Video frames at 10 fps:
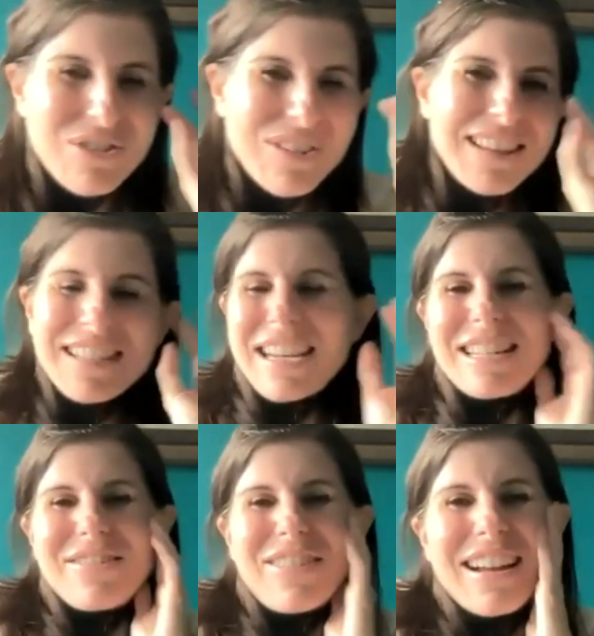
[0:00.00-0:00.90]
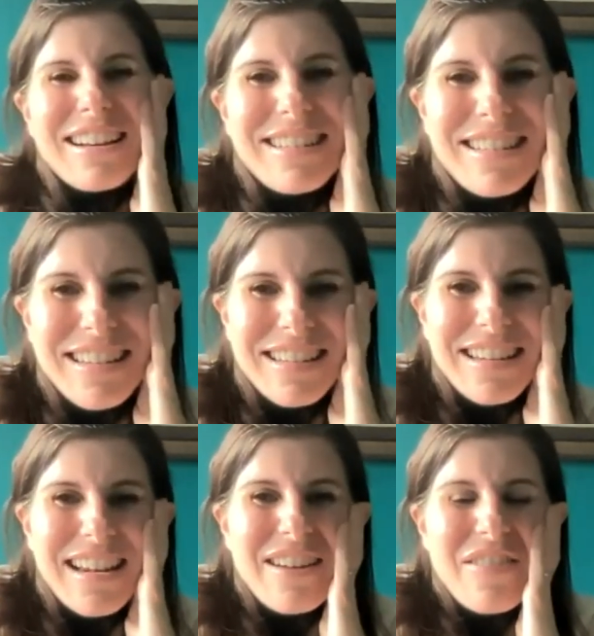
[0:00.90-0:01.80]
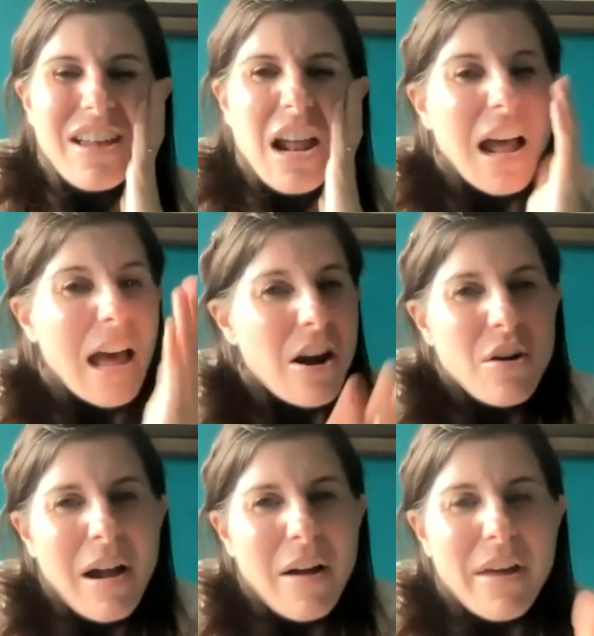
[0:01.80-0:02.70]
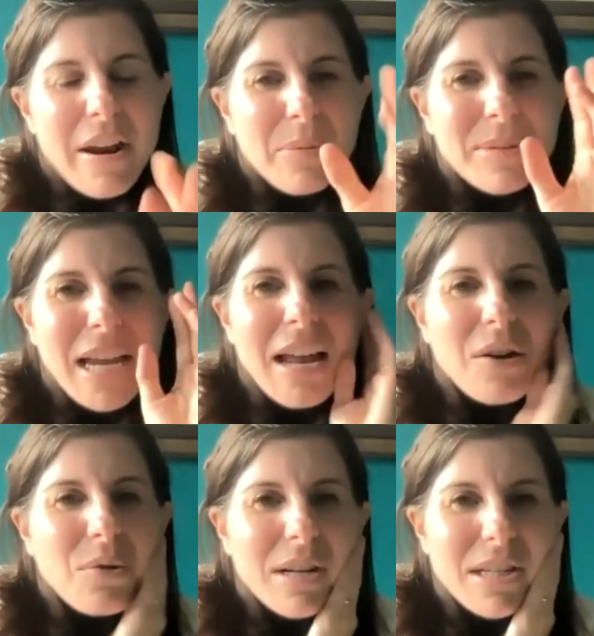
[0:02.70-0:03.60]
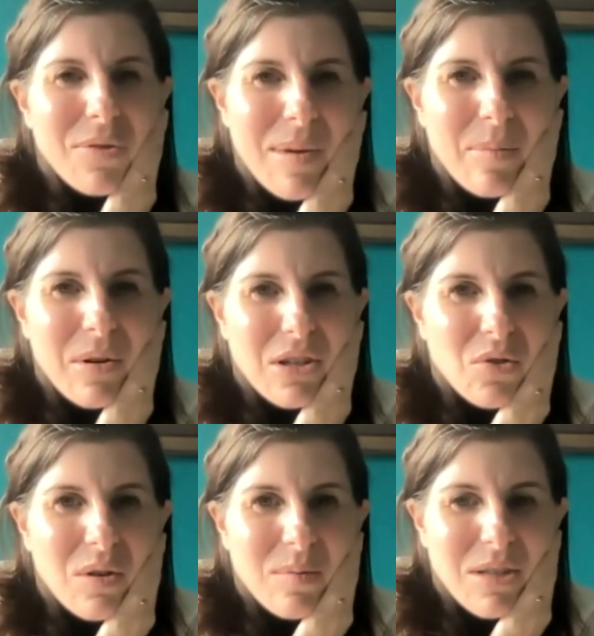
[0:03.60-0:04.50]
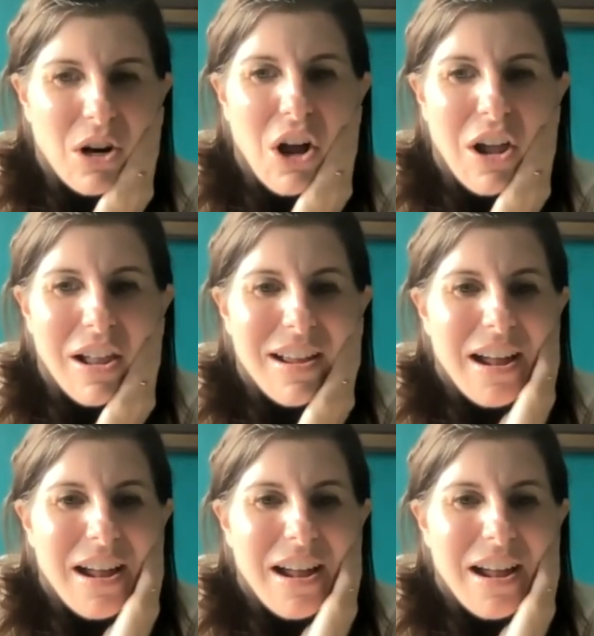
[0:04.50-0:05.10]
between the states of consciousness state of it. I don't know how that helps Ed, who doesn't remember his dreams at all.